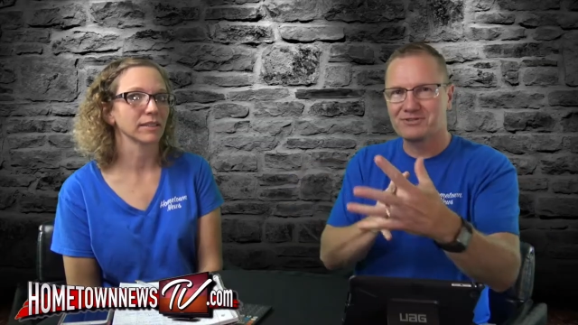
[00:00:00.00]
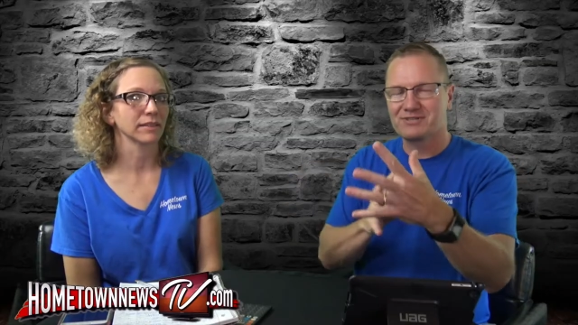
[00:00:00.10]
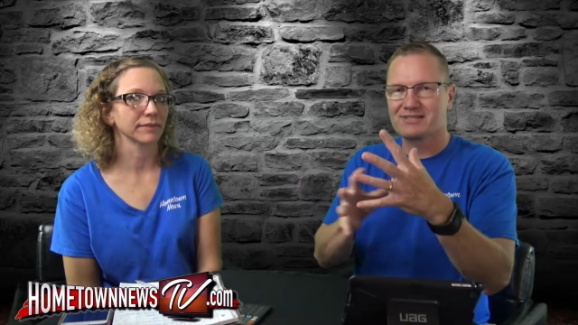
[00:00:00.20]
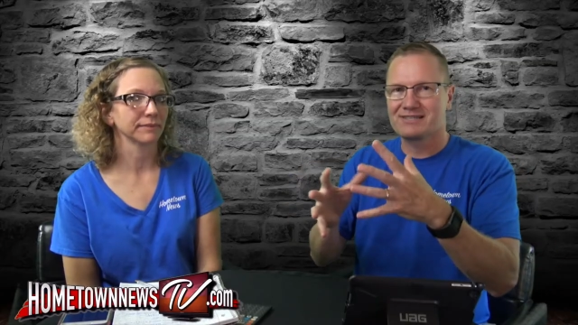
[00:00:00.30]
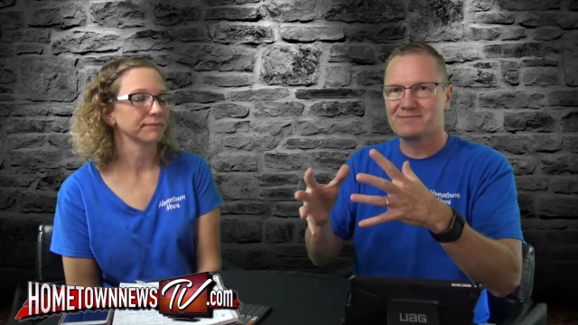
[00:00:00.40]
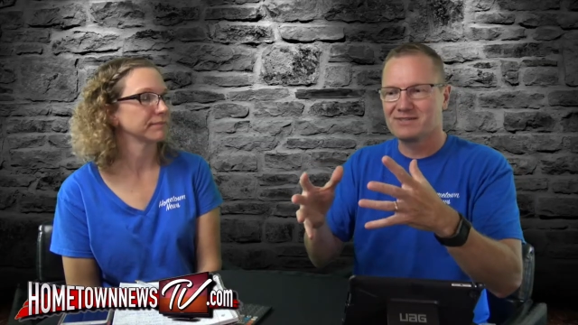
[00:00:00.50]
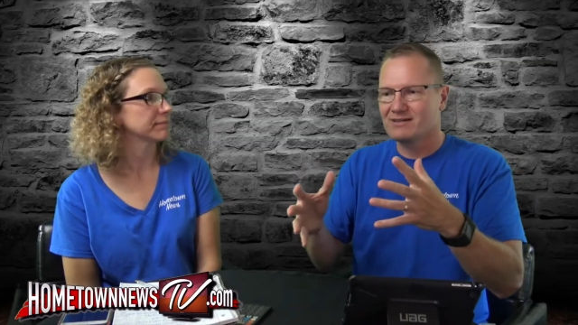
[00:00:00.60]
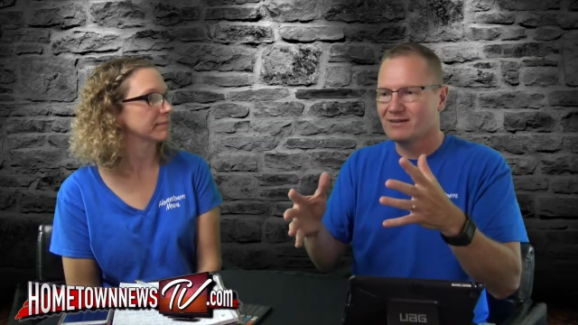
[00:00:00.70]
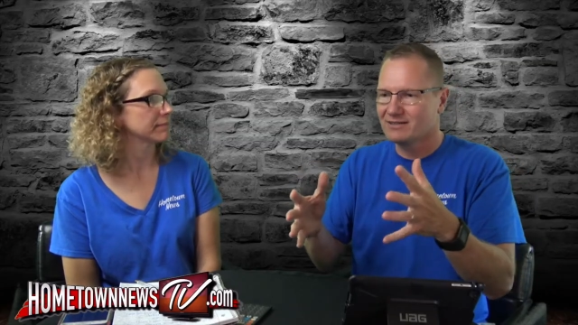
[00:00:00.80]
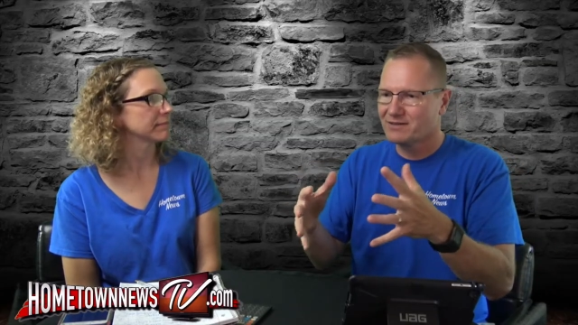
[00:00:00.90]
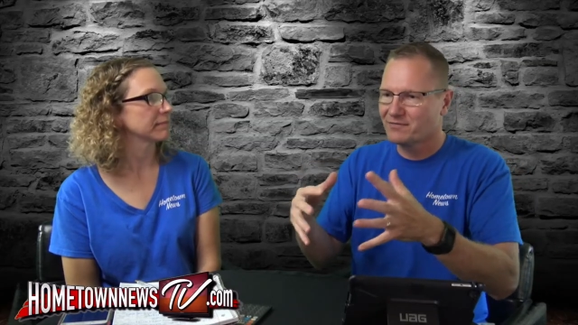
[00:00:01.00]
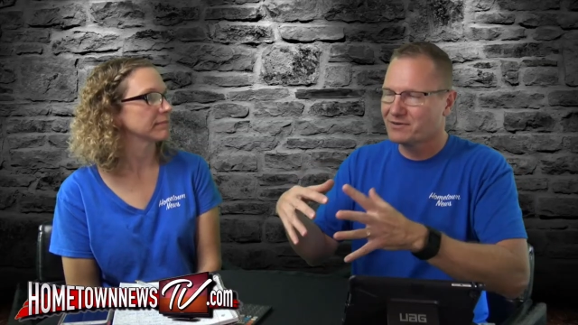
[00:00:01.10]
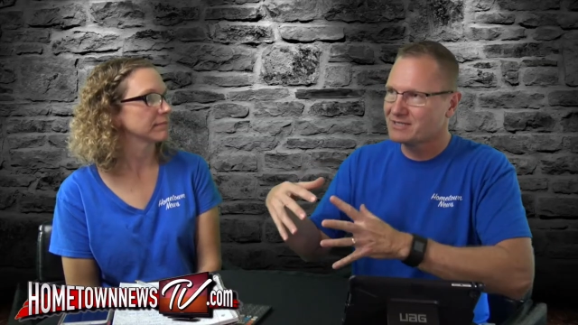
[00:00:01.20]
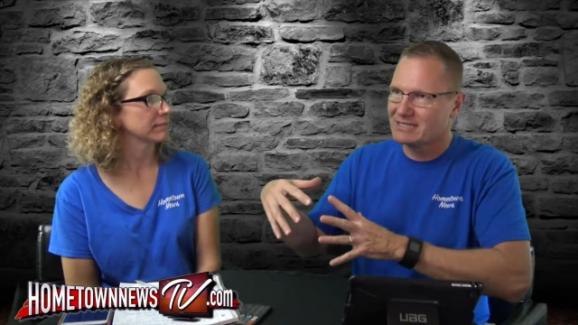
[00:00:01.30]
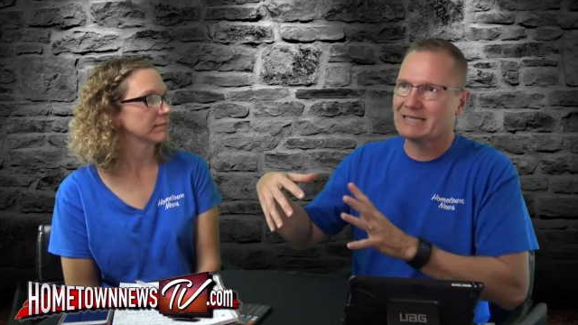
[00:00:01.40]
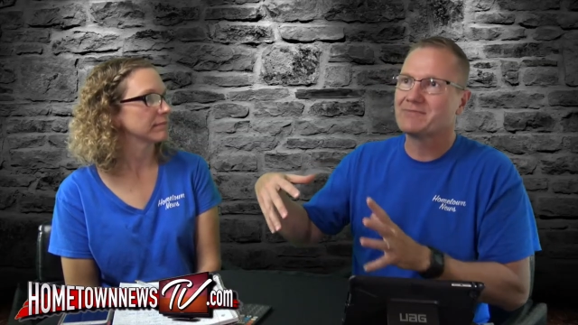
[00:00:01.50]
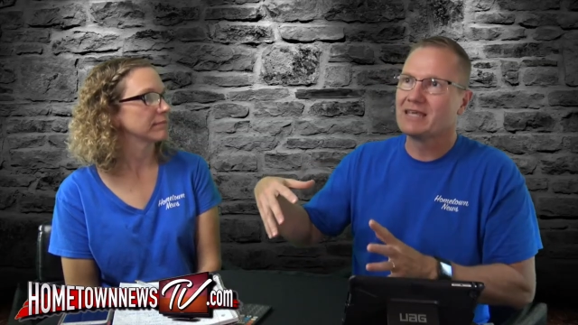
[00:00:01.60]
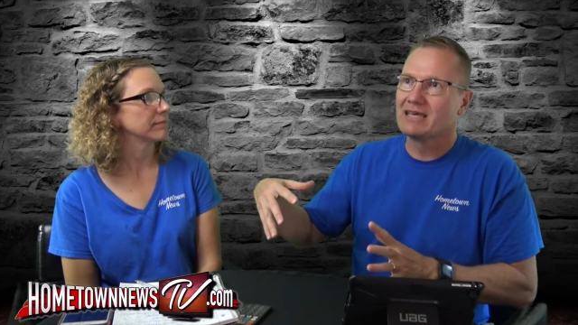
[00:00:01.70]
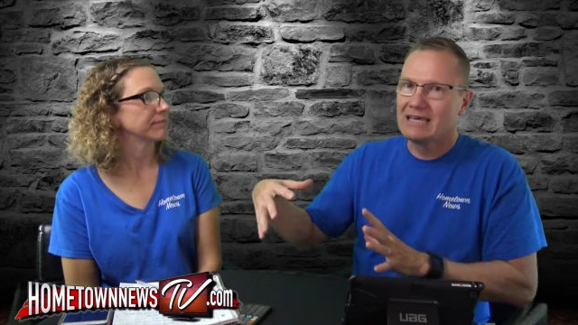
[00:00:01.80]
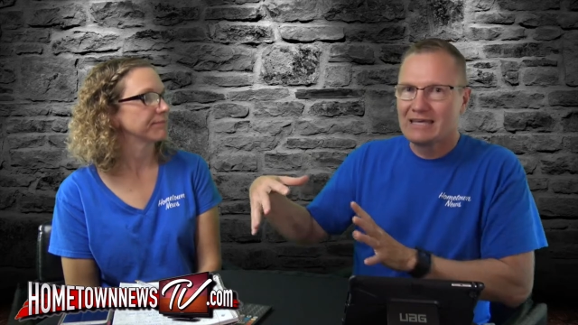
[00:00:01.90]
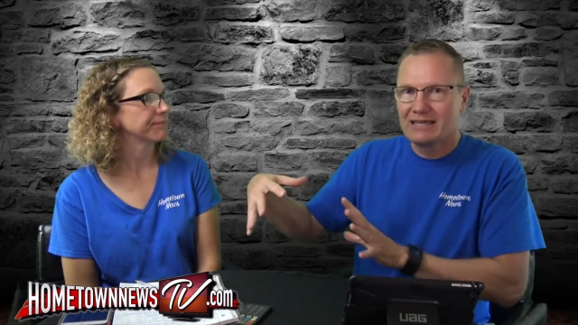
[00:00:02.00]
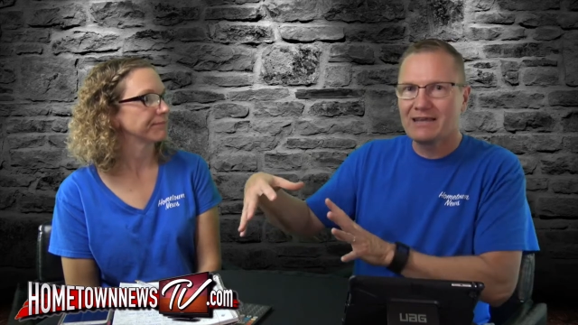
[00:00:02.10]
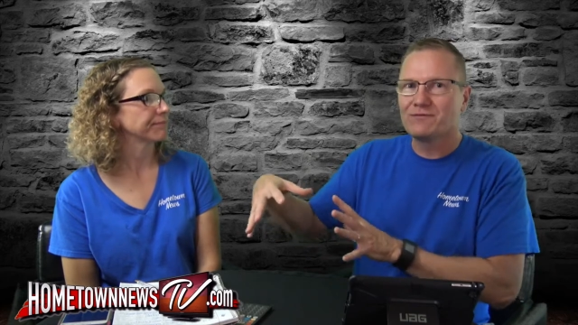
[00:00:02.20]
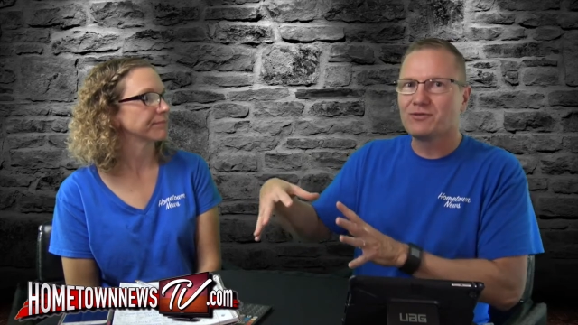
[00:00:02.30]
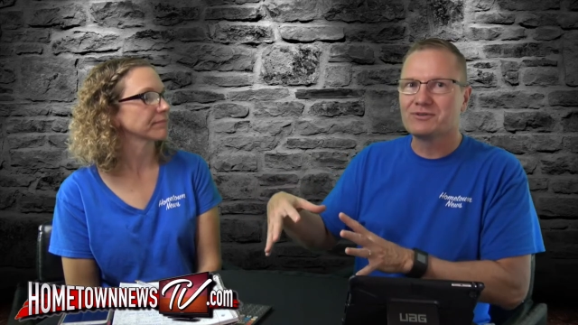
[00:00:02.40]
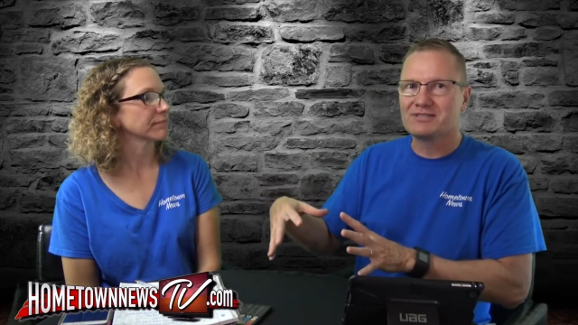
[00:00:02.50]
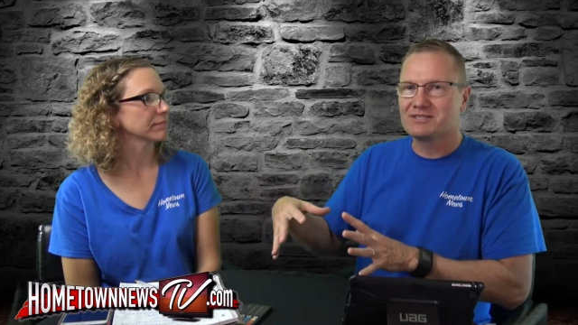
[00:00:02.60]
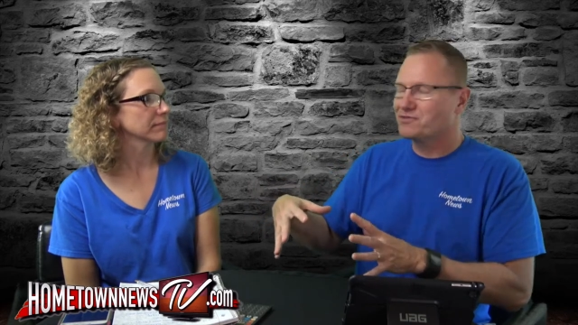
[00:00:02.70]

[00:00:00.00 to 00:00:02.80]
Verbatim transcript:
Speaker 1: systems and all the different uh, influences